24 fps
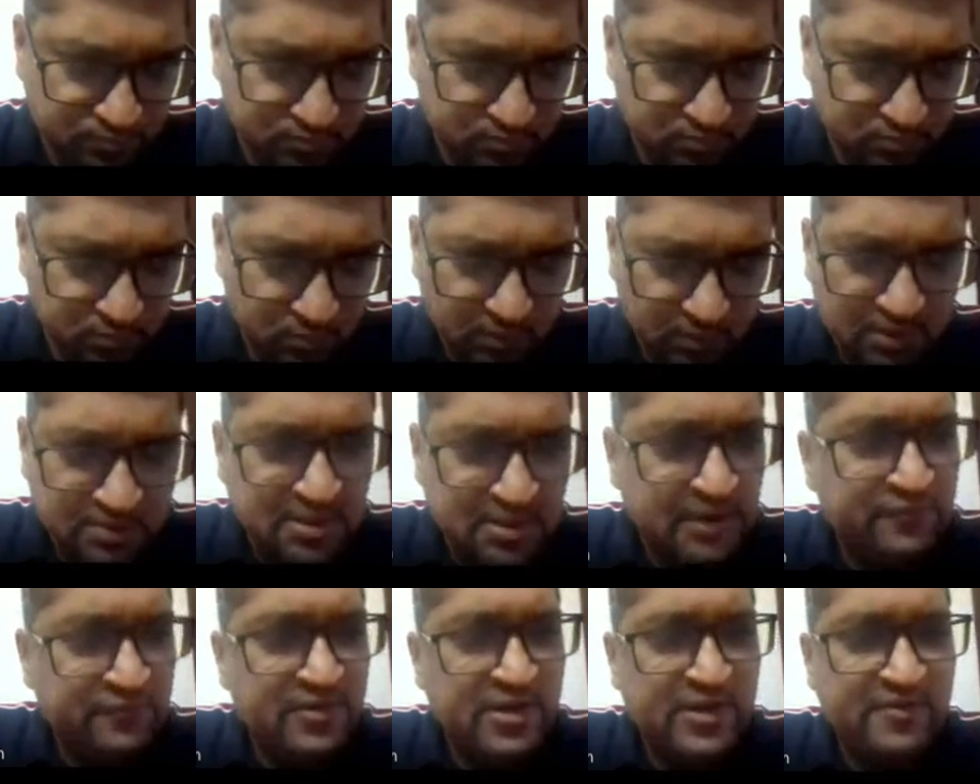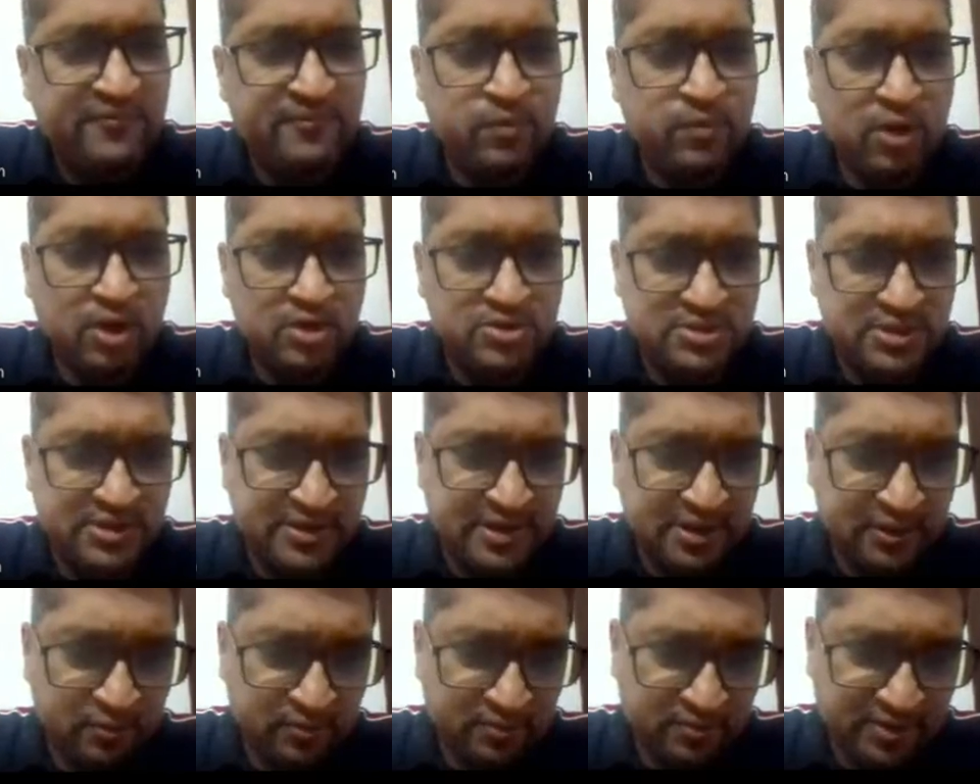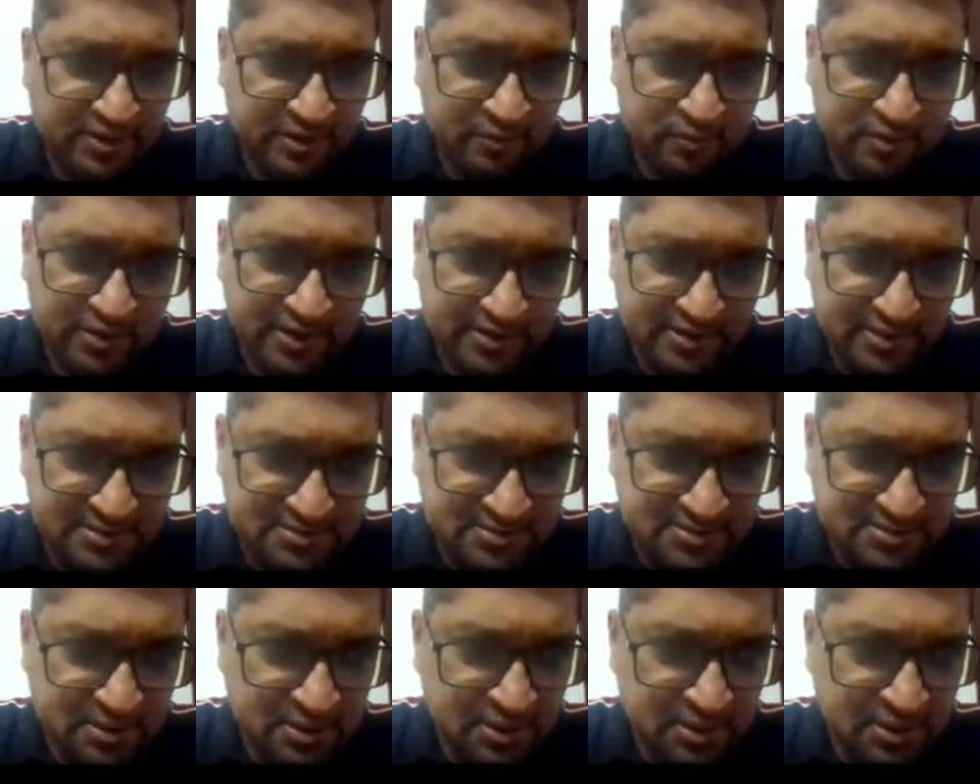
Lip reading: Then we have blockchain regulators.